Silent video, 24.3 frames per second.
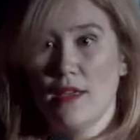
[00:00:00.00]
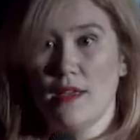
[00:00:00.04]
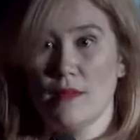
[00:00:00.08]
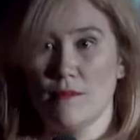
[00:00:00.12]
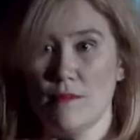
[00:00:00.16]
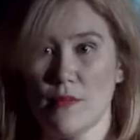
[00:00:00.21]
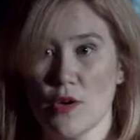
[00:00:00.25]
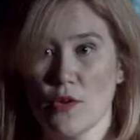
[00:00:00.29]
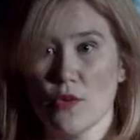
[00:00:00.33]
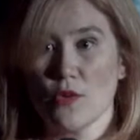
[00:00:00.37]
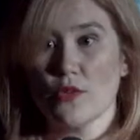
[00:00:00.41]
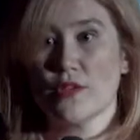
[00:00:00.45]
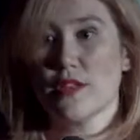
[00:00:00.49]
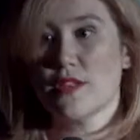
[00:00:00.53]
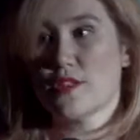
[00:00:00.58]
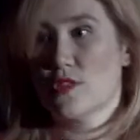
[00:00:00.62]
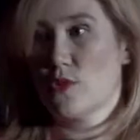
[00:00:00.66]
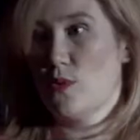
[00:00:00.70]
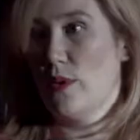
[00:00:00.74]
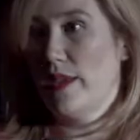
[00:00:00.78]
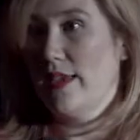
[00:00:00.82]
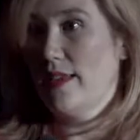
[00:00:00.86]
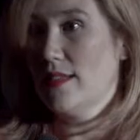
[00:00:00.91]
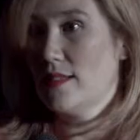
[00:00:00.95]
mirrored and
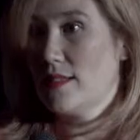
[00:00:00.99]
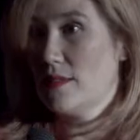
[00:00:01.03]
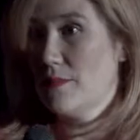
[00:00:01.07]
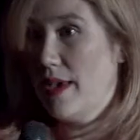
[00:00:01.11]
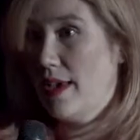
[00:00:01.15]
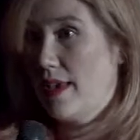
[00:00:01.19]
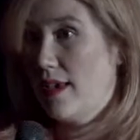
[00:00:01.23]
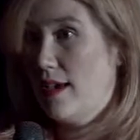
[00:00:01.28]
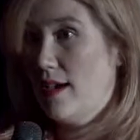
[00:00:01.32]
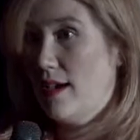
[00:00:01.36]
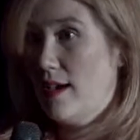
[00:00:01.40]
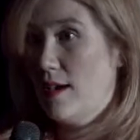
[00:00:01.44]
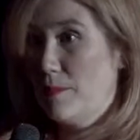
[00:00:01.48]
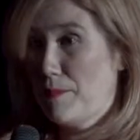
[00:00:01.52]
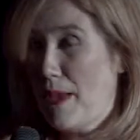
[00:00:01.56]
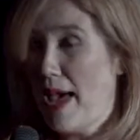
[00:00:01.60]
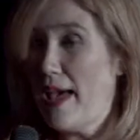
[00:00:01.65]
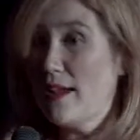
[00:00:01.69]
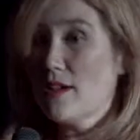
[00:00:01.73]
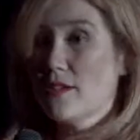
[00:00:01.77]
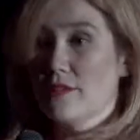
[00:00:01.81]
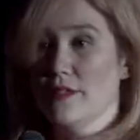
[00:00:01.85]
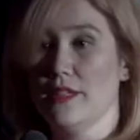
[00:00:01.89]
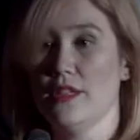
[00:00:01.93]
tweaked to make a
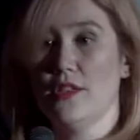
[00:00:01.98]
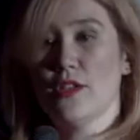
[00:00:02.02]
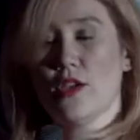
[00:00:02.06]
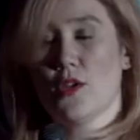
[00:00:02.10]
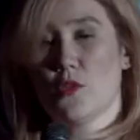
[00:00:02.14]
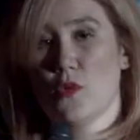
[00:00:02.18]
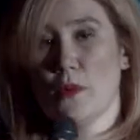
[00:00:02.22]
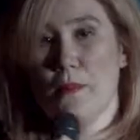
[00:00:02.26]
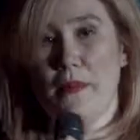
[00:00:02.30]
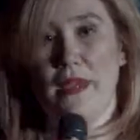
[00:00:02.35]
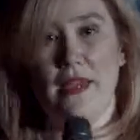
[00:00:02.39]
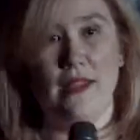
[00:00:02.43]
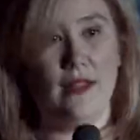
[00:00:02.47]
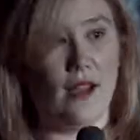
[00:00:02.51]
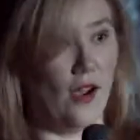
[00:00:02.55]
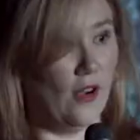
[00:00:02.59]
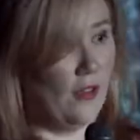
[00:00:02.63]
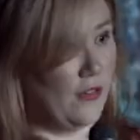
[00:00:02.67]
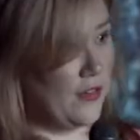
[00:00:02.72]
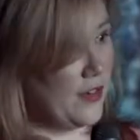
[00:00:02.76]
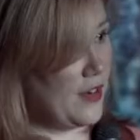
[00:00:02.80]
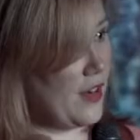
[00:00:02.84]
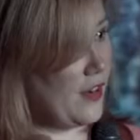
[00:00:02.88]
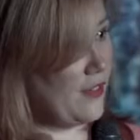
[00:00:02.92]
pattern that you could repeat
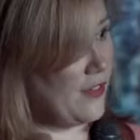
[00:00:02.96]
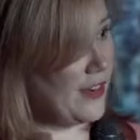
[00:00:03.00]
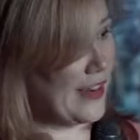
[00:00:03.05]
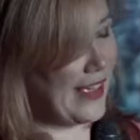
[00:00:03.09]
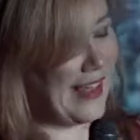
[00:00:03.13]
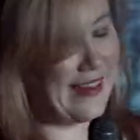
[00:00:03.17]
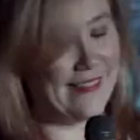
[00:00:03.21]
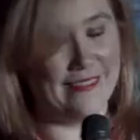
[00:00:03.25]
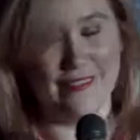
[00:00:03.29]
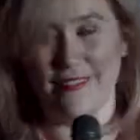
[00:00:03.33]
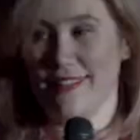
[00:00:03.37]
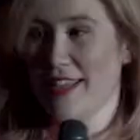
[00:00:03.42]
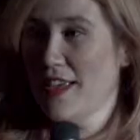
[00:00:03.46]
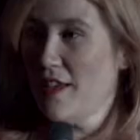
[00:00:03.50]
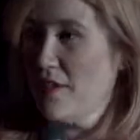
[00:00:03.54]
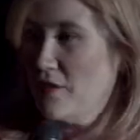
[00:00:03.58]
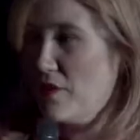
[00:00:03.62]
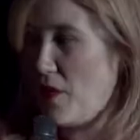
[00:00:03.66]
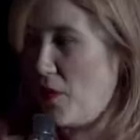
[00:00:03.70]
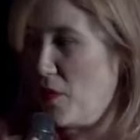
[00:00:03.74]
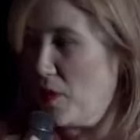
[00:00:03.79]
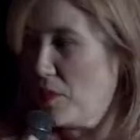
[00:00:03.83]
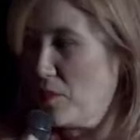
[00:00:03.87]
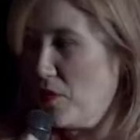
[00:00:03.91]
over and over again.
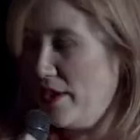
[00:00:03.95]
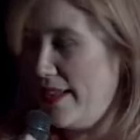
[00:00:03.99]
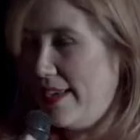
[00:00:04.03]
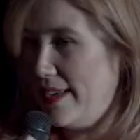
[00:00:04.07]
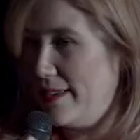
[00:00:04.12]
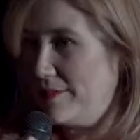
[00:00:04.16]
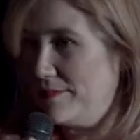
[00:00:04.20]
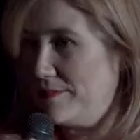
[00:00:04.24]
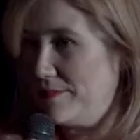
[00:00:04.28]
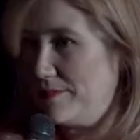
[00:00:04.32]
Very pretty.